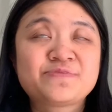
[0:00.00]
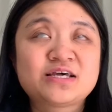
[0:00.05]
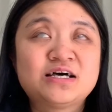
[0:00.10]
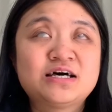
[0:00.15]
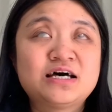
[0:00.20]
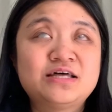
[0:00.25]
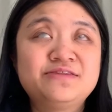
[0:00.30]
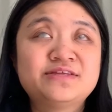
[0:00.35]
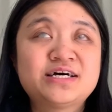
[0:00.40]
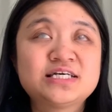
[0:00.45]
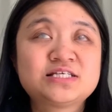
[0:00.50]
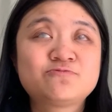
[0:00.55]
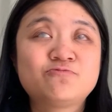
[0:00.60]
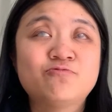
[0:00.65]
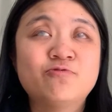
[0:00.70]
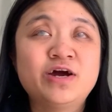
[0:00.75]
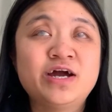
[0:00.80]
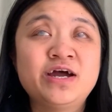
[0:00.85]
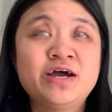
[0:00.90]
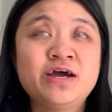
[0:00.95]
and that's
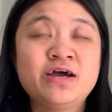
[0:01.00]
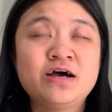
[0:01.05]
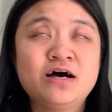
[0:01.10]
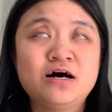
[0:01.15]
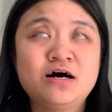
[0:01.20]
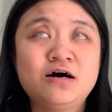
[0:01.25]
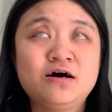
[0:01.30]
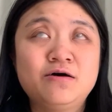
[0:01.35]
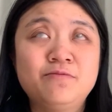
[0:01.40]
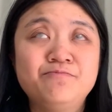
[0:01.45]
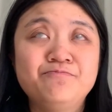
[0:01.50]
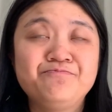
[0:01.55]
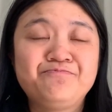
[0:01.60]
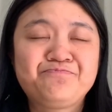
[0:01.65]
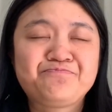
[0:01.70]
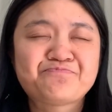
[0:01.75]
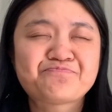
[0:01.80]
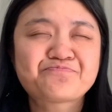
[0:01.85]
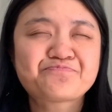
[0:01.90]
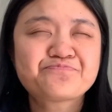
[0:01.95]
where
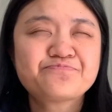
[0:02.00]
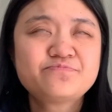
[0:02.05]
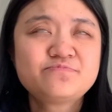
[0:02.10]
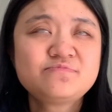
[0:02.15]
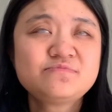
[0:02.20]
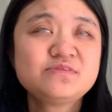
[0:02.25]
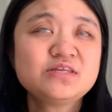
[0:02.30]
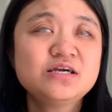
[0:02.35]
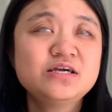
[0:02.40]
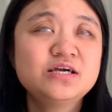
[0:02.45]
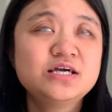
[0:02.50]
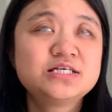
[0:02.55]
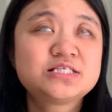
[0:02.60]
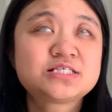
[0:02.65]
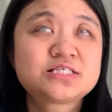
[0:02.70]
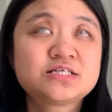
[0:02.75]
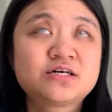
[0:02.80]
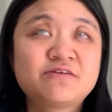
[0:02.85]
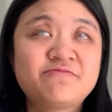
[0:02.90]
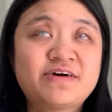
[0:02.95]

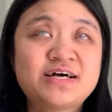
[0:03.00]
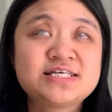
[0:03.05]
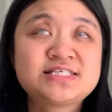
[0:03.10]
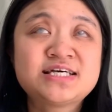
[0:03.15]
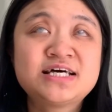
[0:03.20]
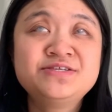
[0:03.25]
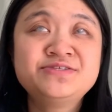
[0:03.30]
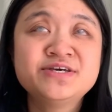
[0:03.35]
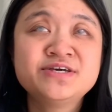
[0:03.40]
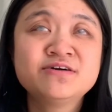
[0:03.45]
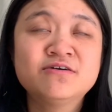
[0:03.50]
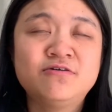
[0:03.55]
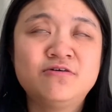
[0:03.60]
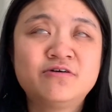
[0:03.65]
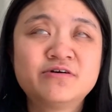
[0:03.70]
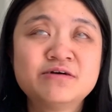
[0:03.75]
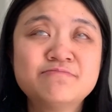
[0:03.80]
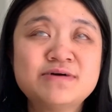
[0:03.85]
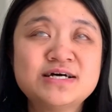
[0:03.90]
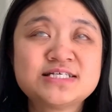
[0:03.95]
it's sort of like sending
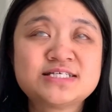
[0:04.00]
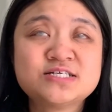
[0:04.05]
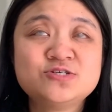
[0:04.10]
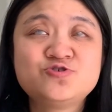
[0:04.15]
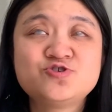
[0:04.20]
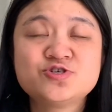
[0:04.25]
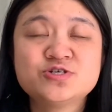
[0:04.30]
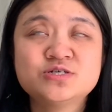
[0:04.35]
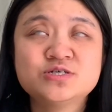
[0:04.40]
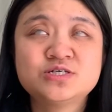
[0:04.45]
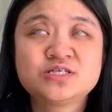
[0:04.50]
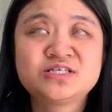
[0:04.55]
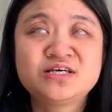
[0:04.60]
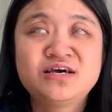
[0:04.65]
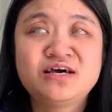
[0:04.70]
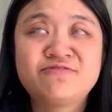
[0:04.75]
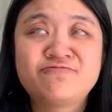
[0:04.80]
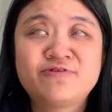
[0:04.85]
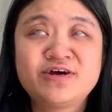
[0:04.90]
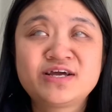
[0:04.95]
all the messages
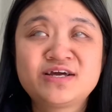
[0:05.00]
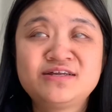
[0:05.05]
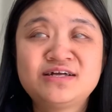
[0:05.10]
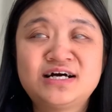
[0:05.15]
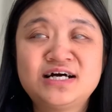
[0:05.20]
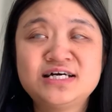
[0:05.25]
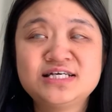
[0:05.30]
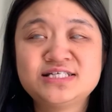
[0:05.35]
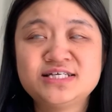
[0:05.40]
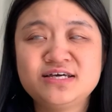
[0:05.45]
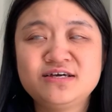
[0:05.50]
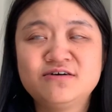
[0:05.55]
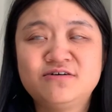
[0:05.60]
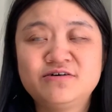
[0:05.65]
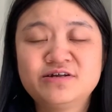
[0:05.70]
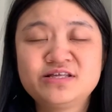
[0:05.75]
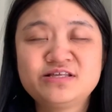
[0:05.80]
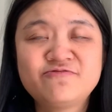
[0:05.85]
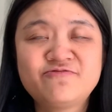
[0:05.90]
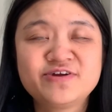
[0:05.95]
and recognizing all
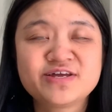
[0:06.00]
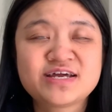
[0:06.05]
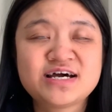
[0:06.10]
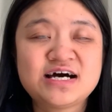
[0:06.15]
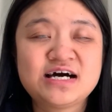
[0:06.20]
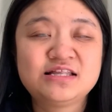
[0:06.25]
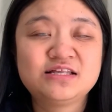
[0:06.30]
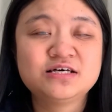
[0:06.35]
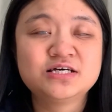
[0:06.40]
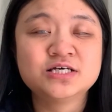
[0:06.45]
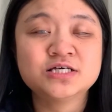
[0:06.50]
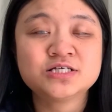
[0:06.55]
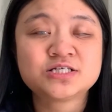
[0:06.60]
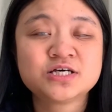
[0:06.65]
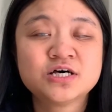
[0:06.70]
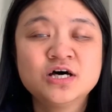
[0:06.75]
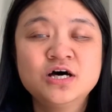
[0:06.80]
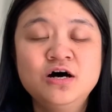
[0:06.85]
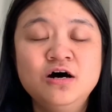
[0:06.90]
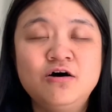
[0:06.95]
the different colors,
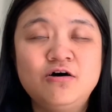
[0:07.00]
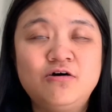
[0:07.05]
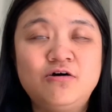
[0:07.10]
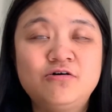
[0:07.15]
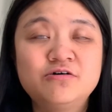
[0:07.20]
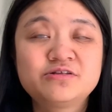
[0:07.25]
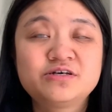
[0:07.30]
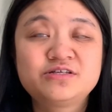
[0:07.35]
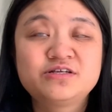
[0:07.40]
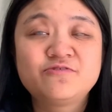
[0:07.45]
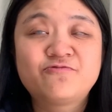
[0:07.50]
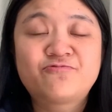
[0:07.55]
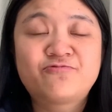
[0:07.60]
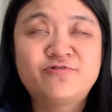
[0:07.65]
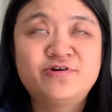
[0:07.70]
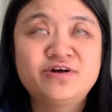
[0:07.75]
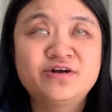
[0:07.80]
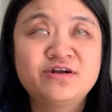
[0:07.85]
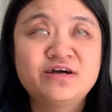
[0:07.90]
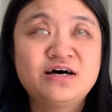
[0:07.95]
all the different